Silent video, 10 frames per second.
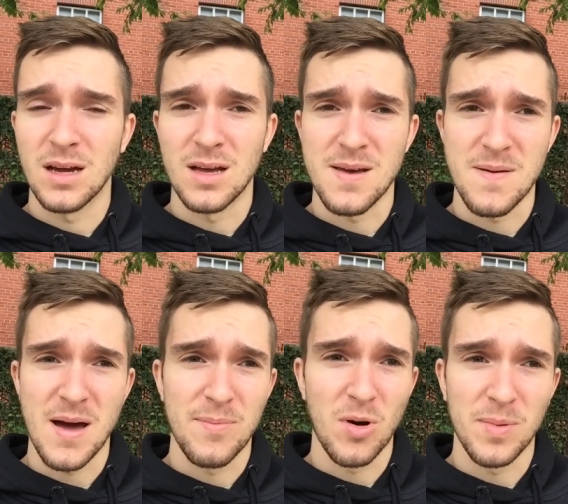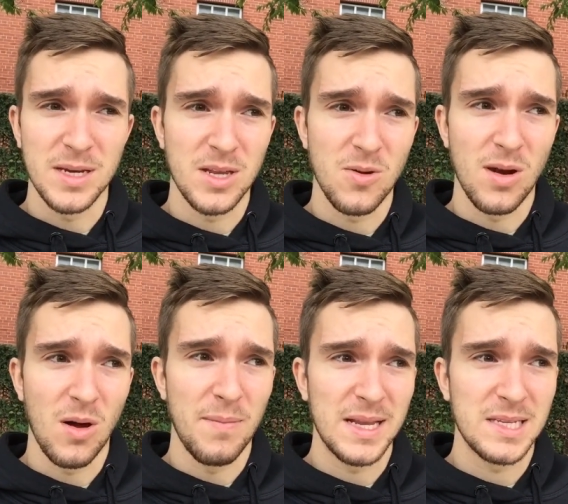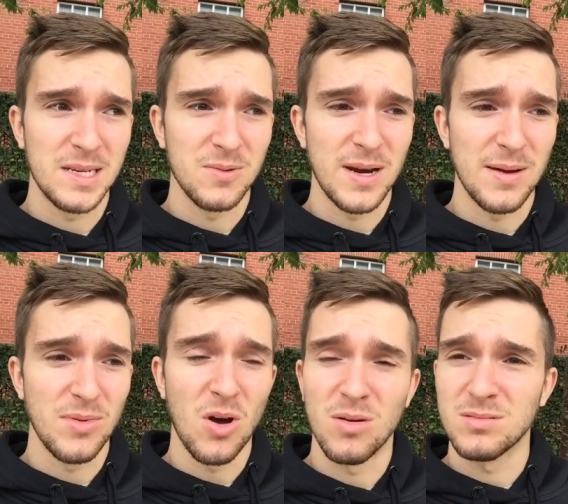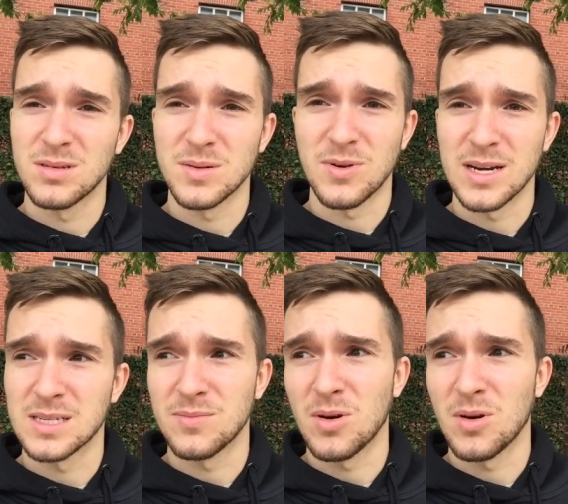Uh, I probably do a lot better when I'm not depressed.